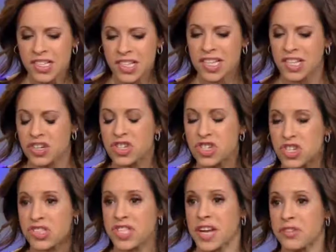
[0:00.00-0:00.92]
season and
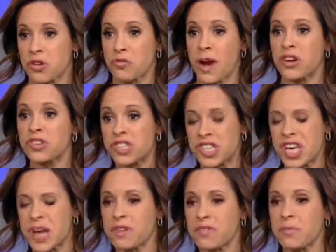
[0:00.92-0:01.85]
just take their
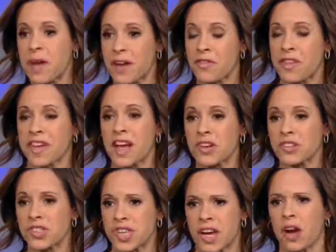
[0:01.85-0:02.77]
record separate from everything
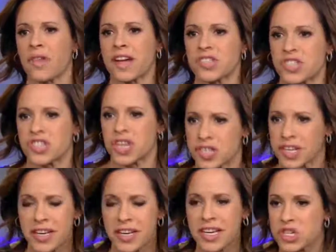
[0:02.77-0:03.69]
else and say, oh, that's
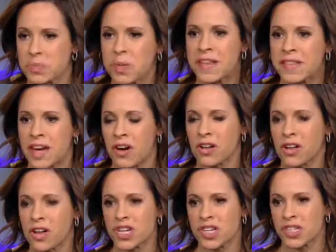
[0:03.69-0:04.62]
Jason. You can just pin that
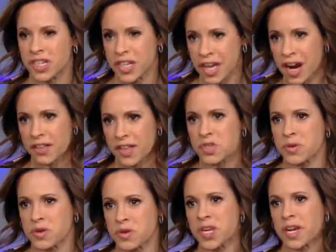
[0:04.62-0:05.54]
all on Jason Garrett.
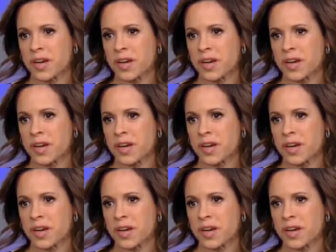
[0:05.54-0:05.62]
That's what you're